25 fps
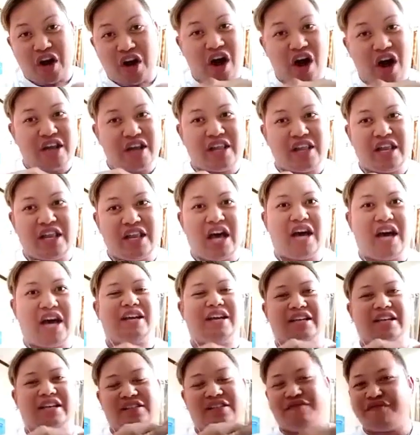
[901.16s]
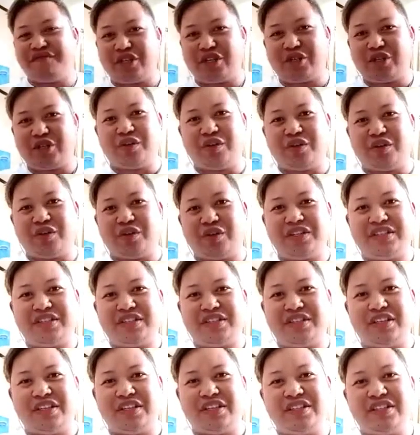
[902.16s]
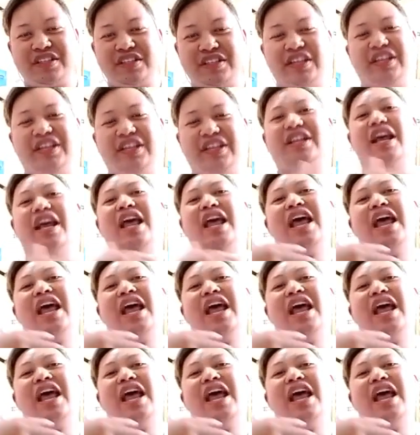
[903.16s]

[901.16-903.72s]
work online as a virtual assistant.